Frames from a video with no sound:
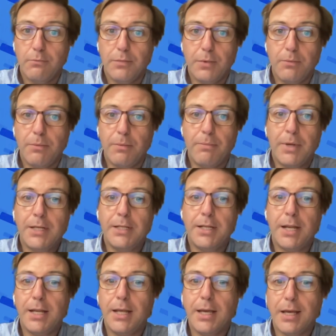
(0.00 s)
But in
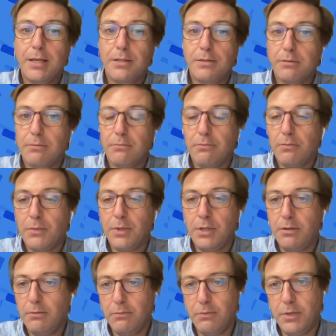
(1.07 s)
any case,
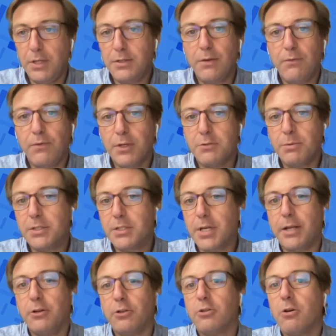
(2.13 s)
these investments
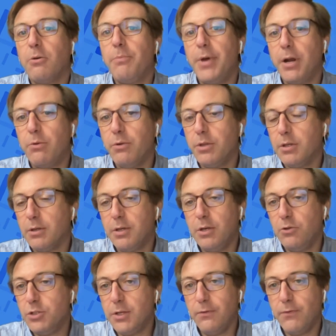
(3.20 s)
cannot compare with the
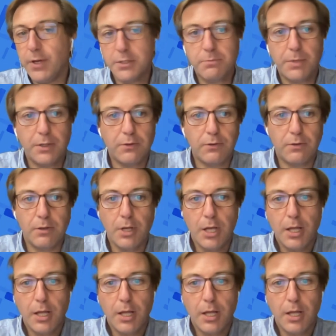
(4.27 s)
huge investments